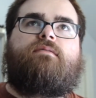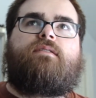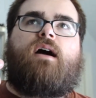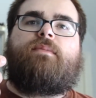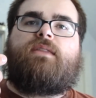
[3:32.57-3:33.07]

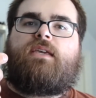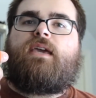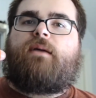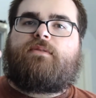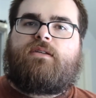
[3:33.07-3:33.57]
commonly
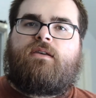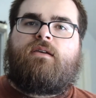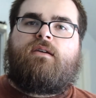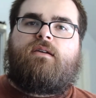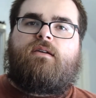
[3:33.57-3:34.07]
kept
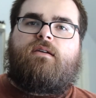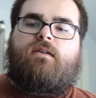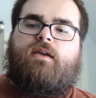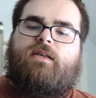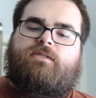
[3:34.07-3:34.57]

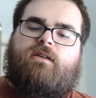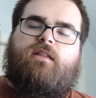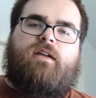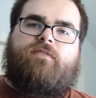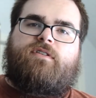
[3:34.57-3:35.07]
as a
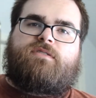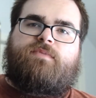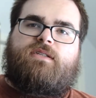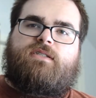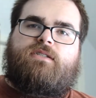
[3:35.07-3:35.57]
lot of other
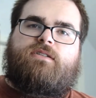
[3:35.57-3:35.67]
species.